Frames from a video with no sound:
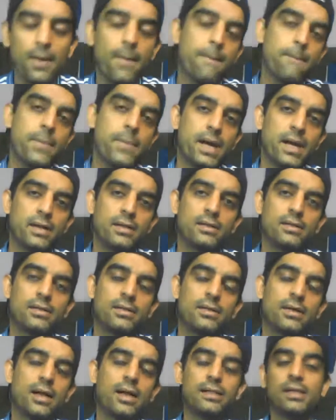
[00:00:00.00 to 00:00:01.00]
but
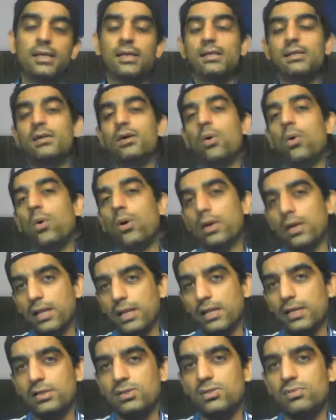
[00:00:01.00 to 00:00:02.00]
I think the
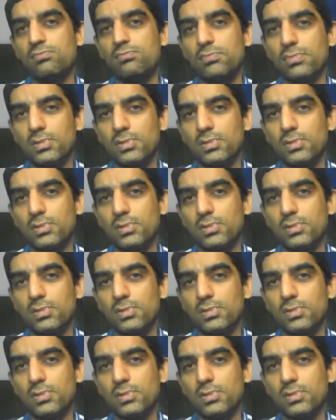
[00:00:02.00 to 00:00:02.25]
only